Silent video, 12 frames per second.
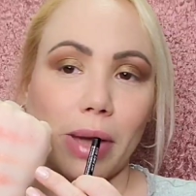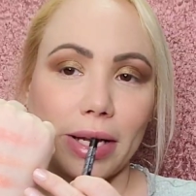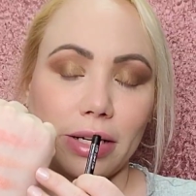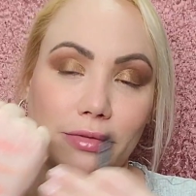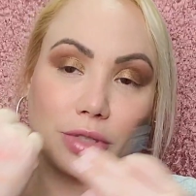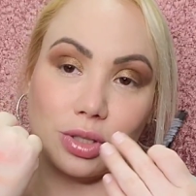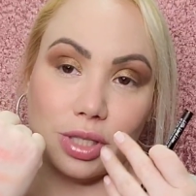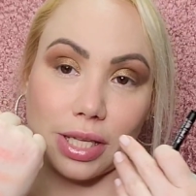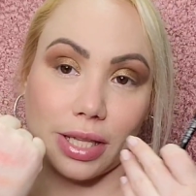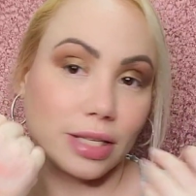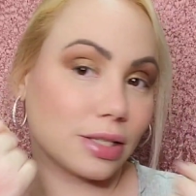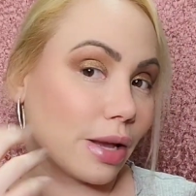mind if you
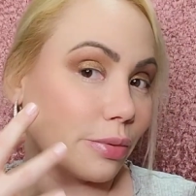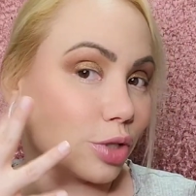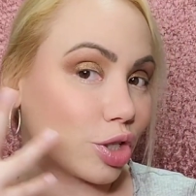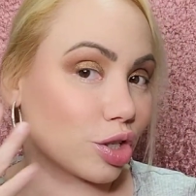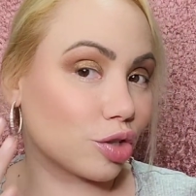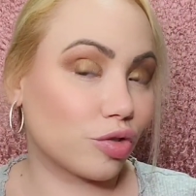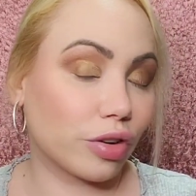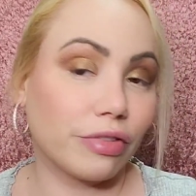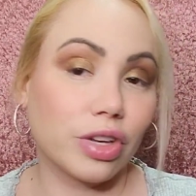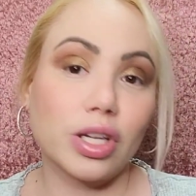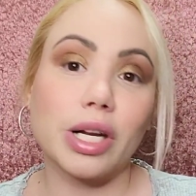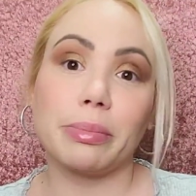see this. I was just
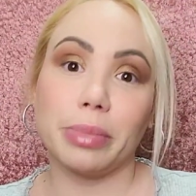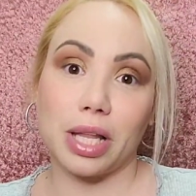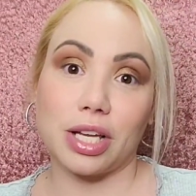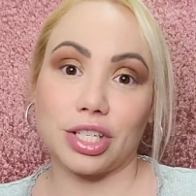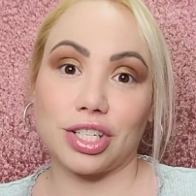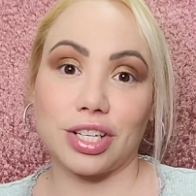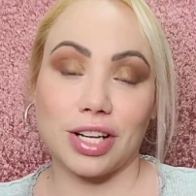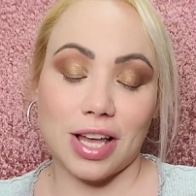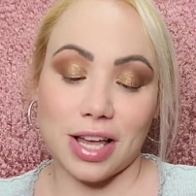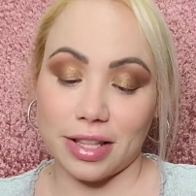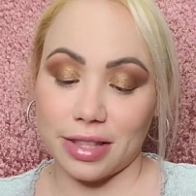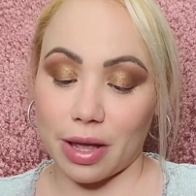reviewing a blush
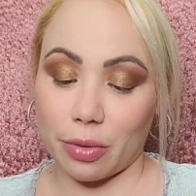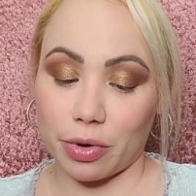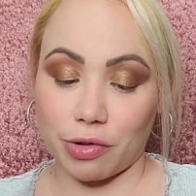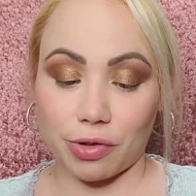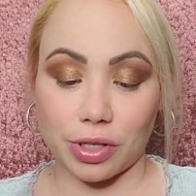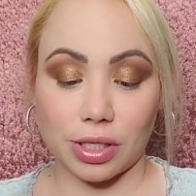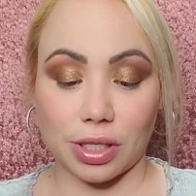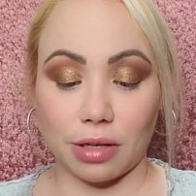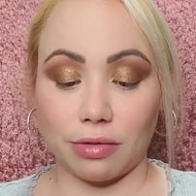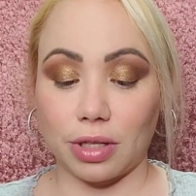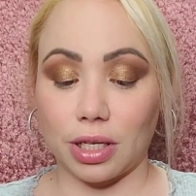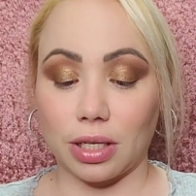that we
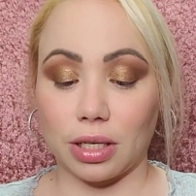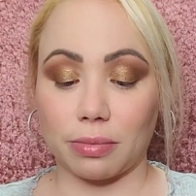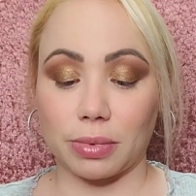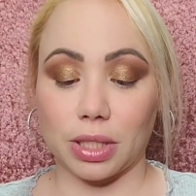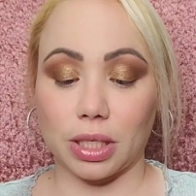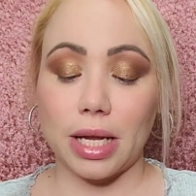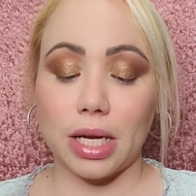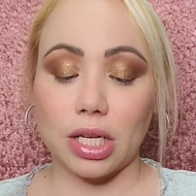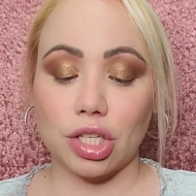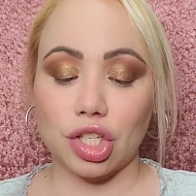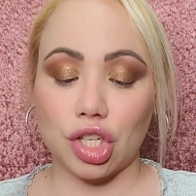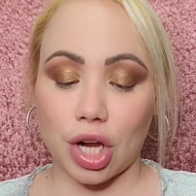received in Ipsy.
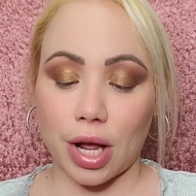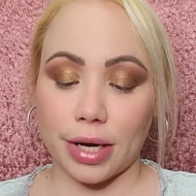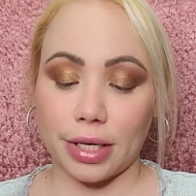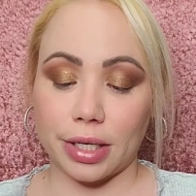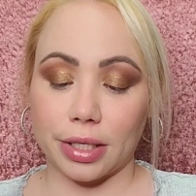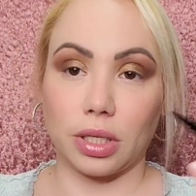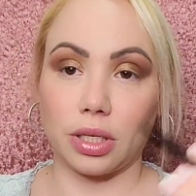in China.